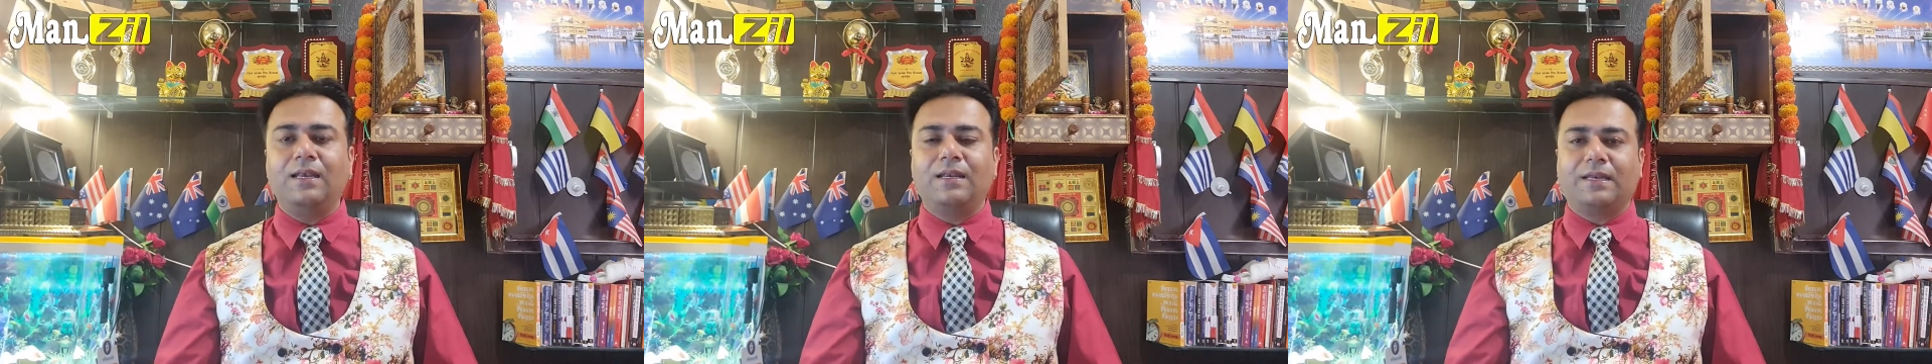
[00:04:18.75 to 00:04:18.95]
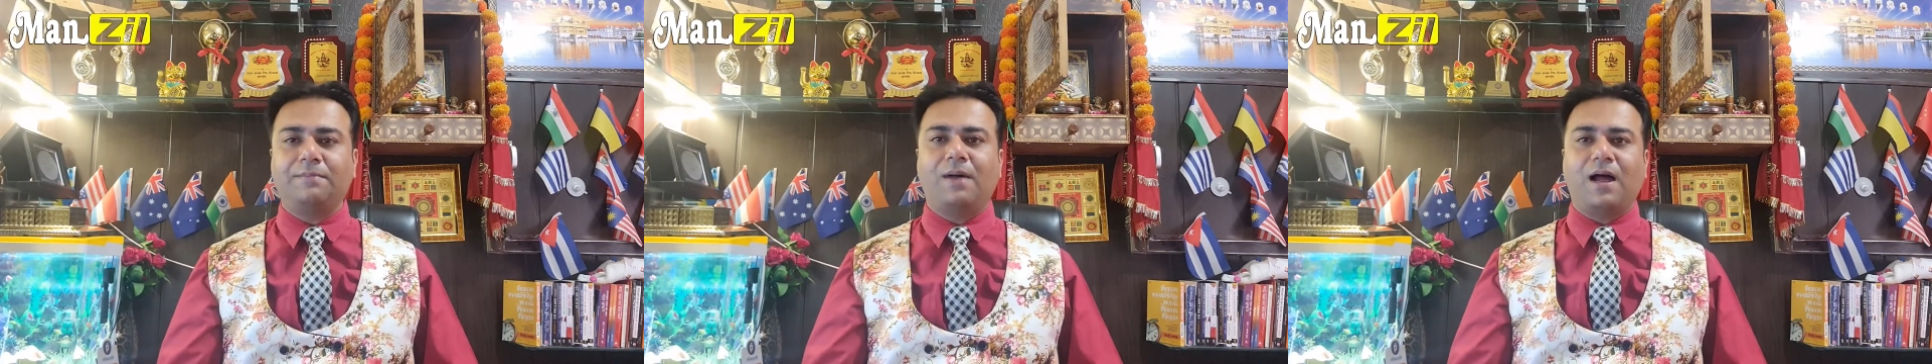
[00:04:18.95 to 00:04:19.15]

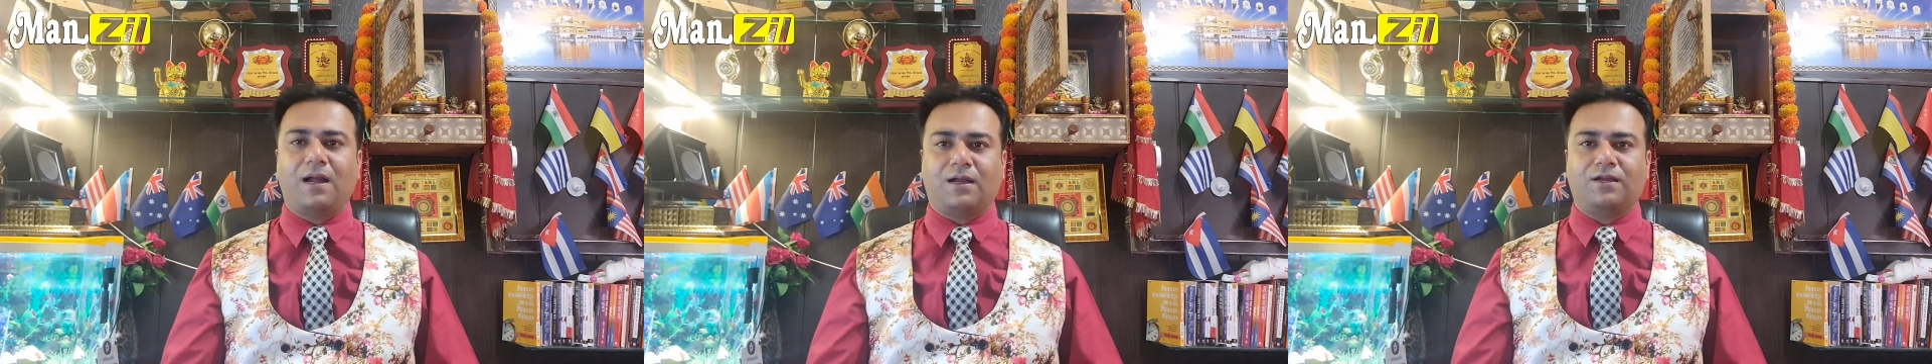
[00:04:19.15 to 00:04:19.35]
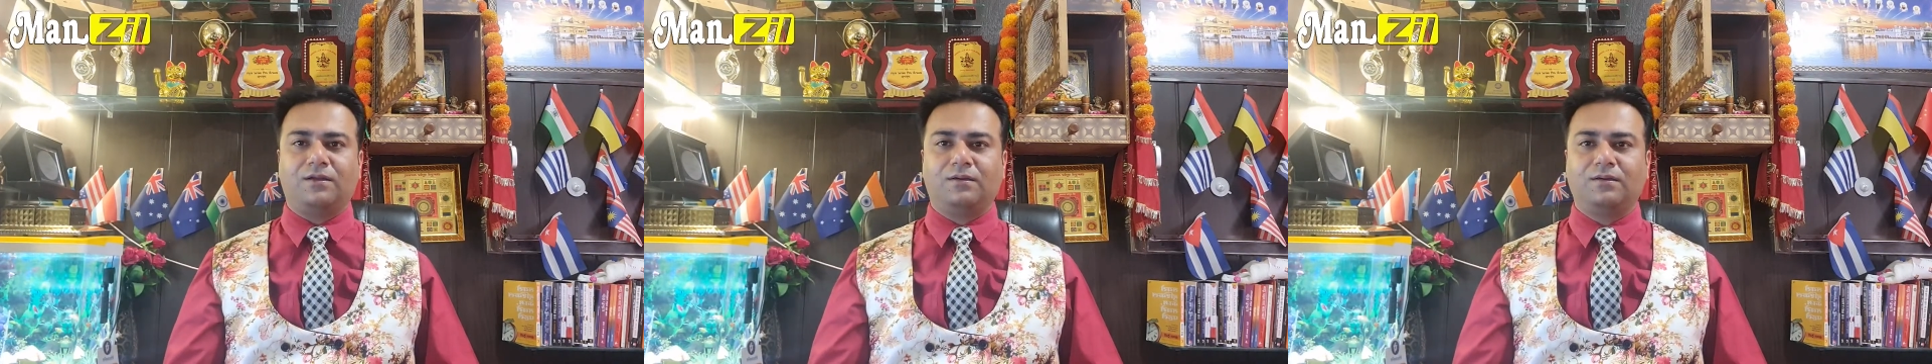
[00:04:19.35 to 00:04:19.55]

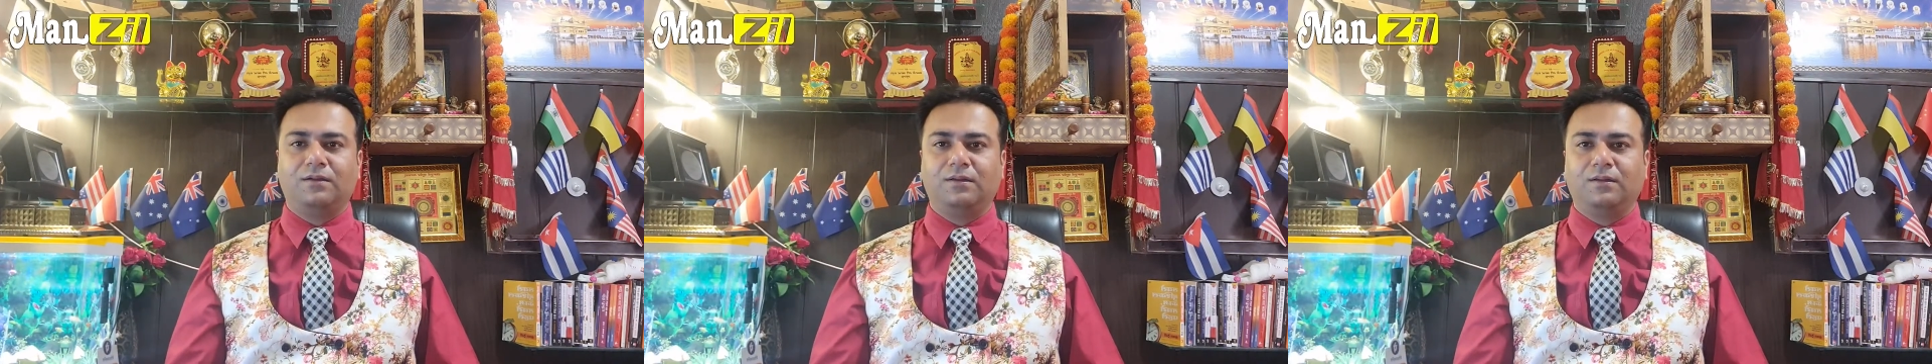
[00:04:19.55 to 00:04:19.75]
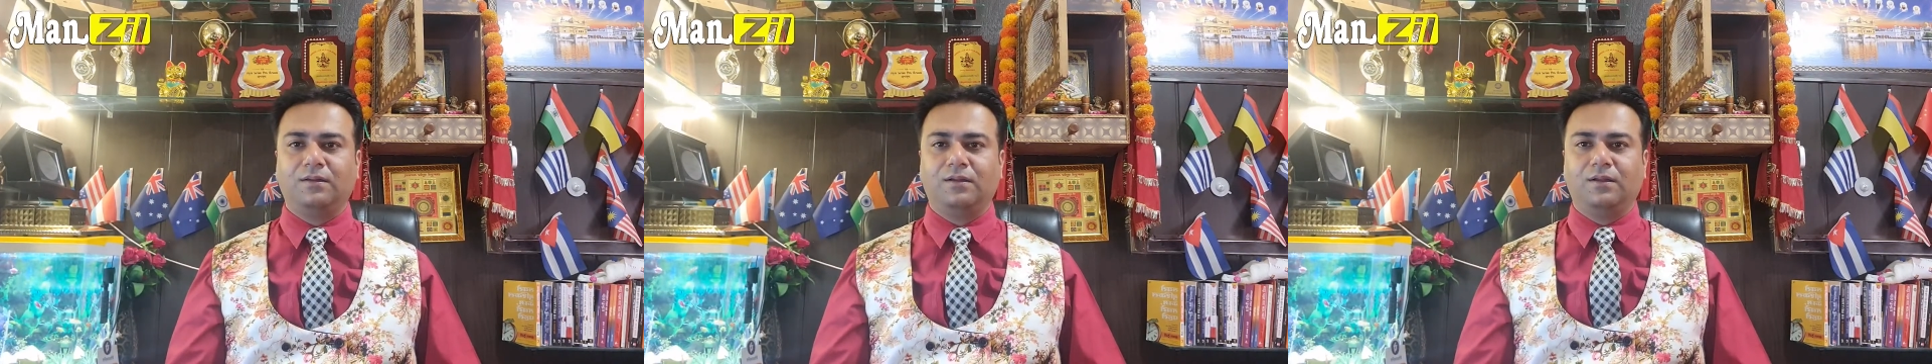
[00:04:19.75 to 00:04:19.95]
remark.
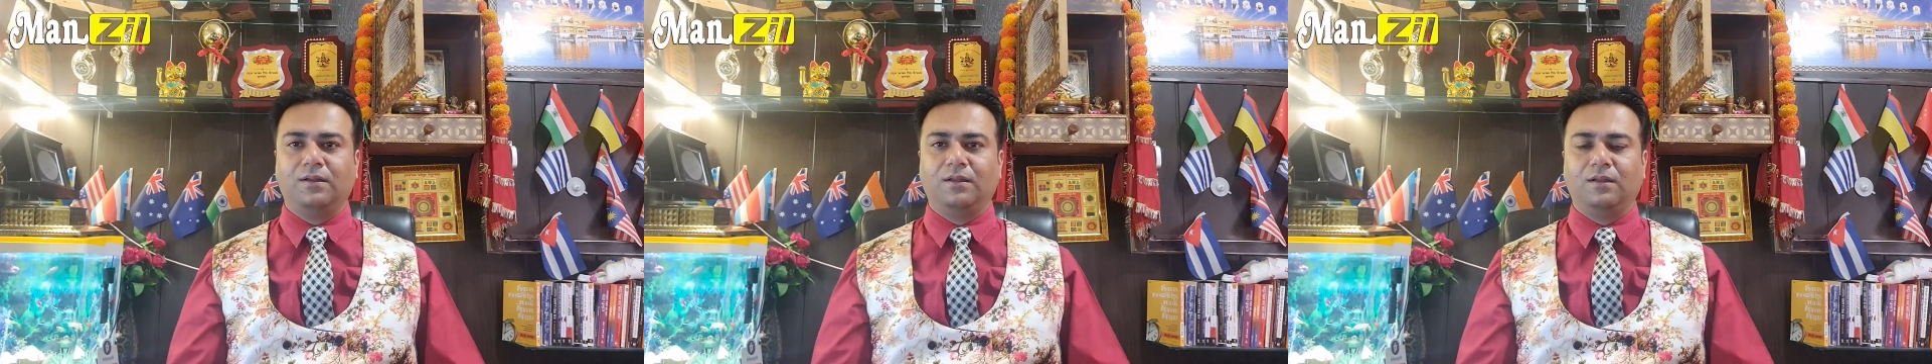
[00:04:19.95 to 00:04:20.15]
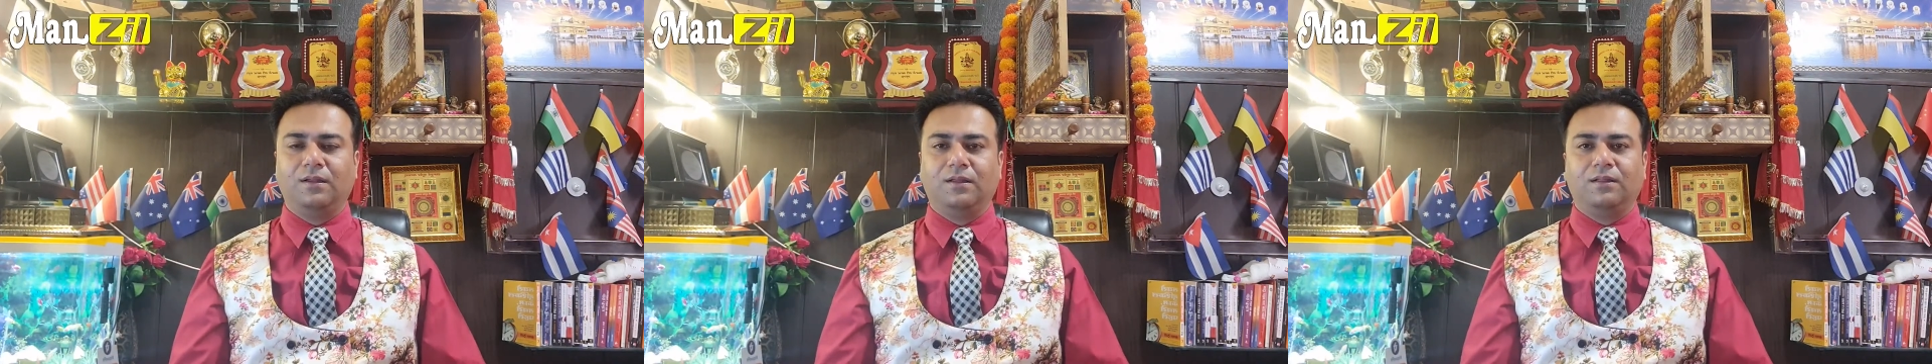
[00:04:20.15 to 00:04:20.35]

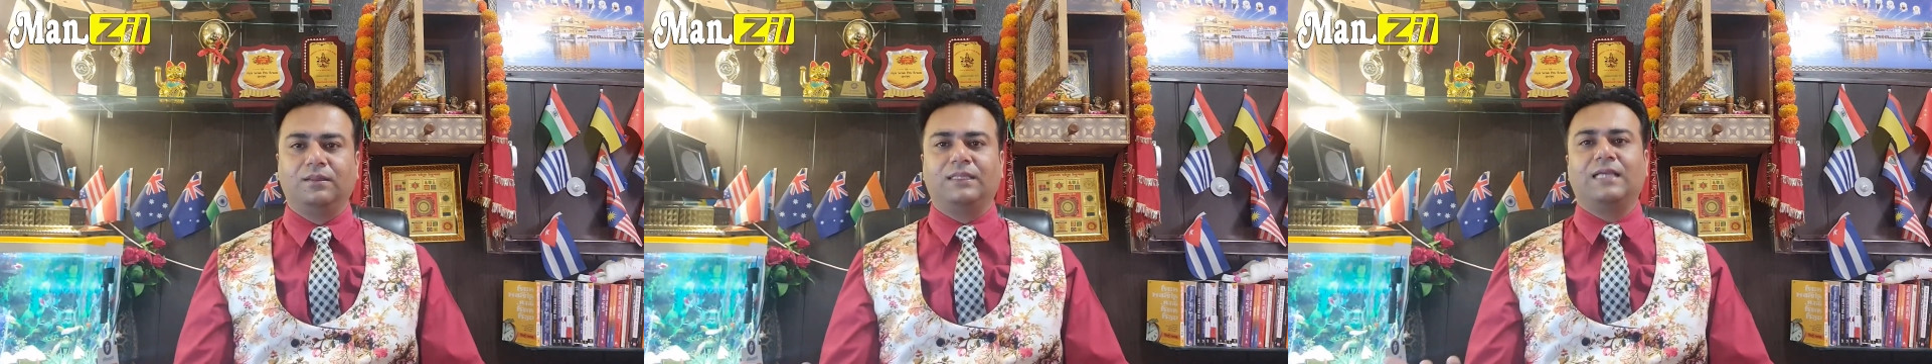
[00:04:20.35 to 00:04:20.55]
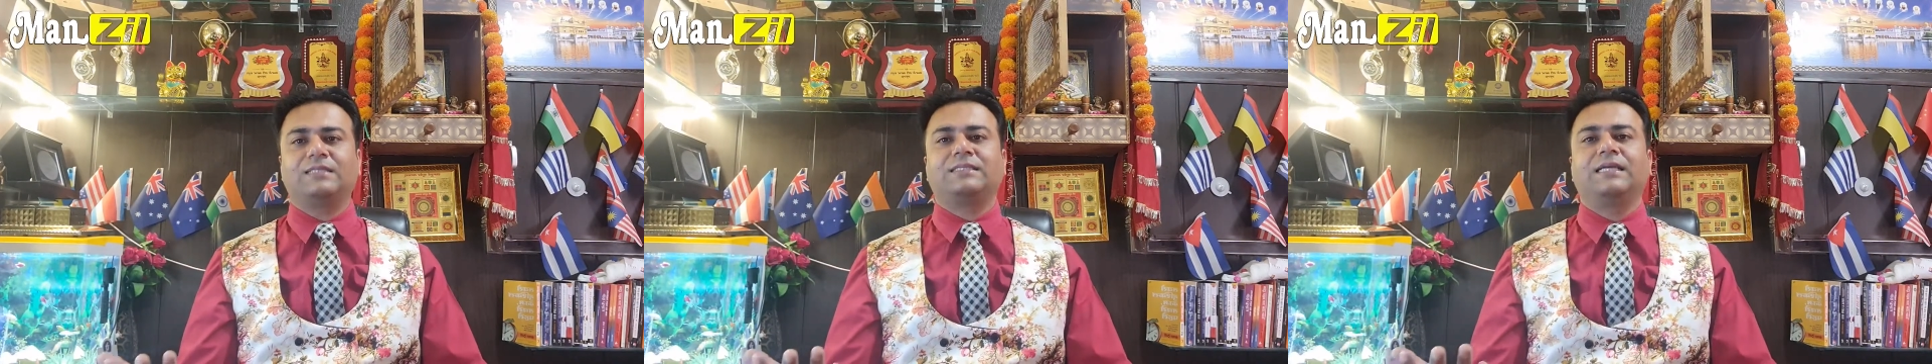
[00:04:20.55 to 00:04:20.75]

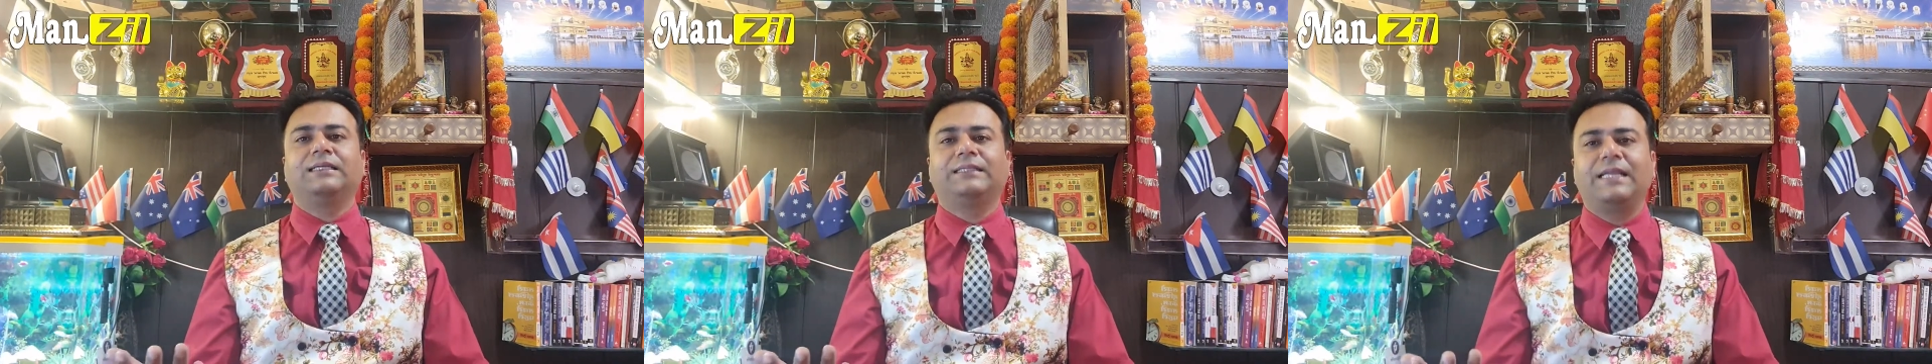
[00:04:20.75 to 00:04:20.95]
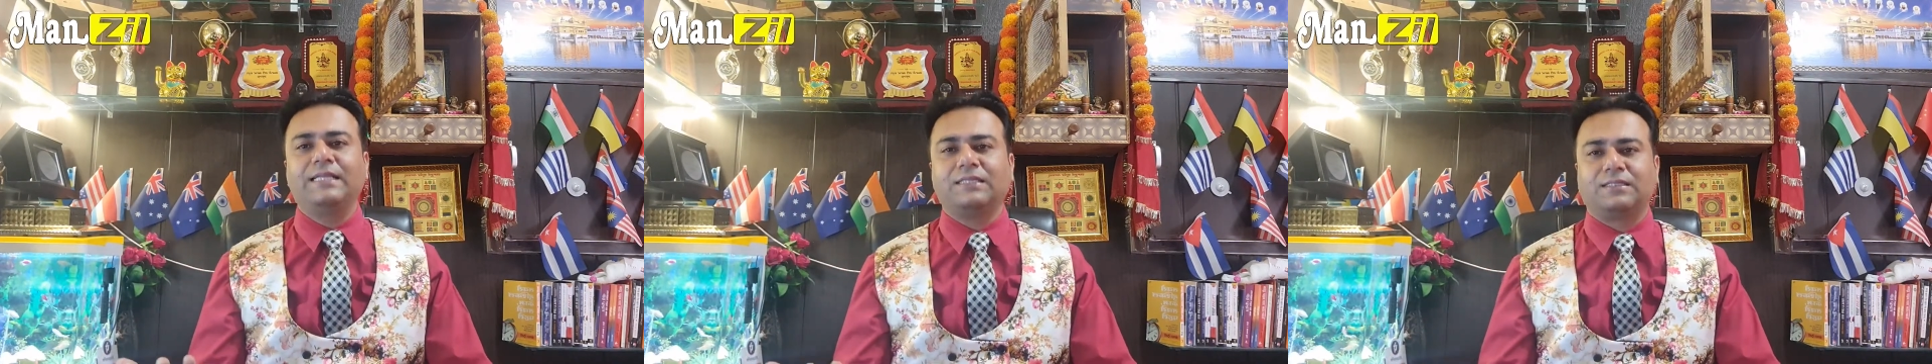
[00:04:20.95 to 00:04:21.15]
The
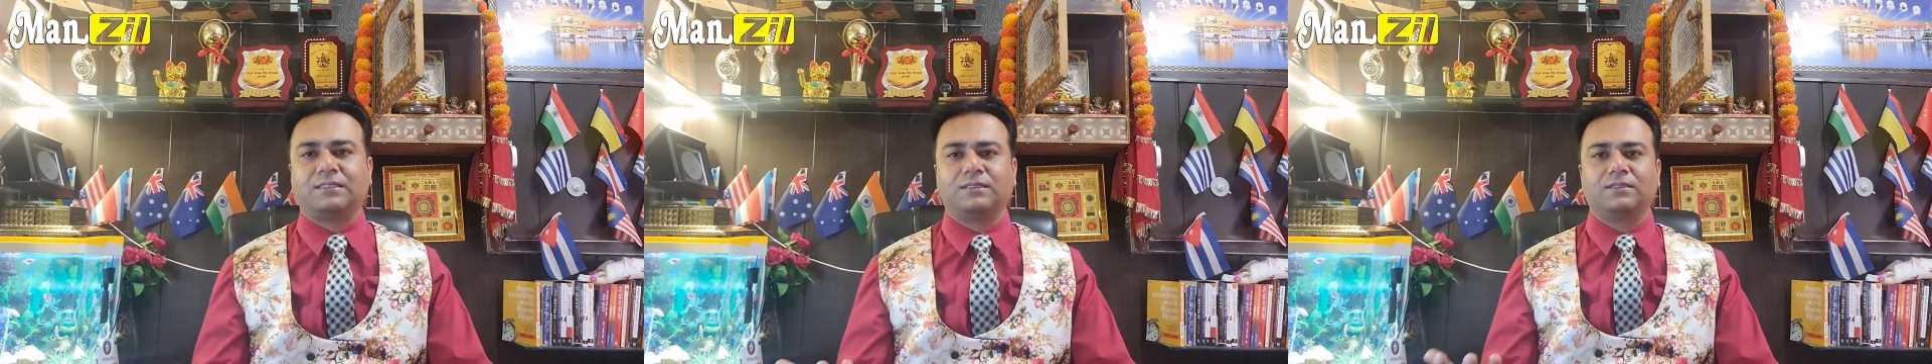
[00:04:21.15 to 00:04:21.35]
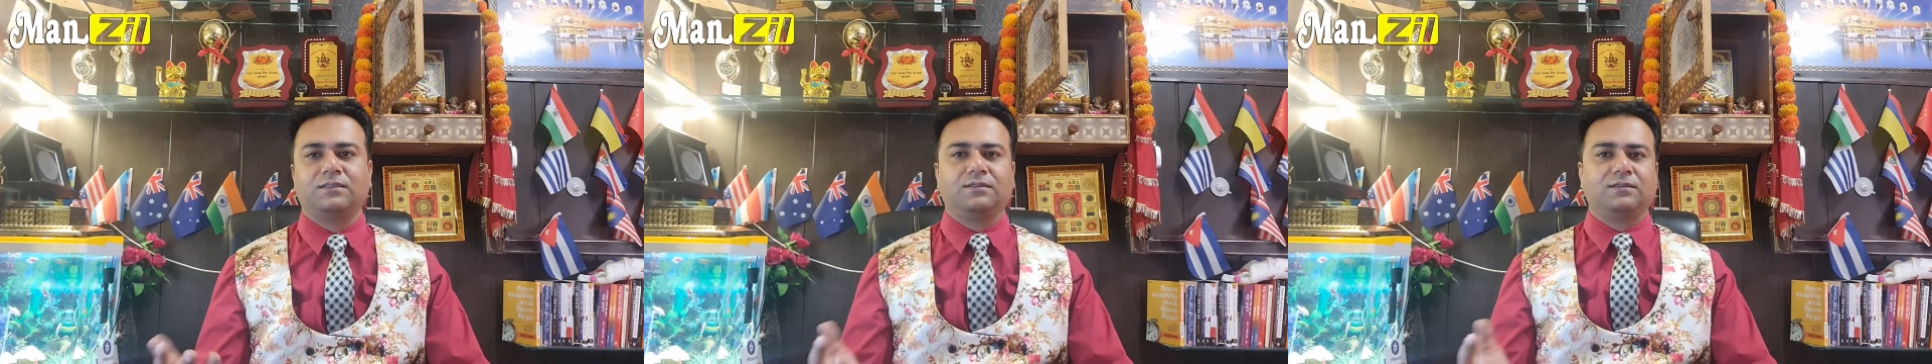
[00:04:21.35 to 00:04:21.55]
sentence,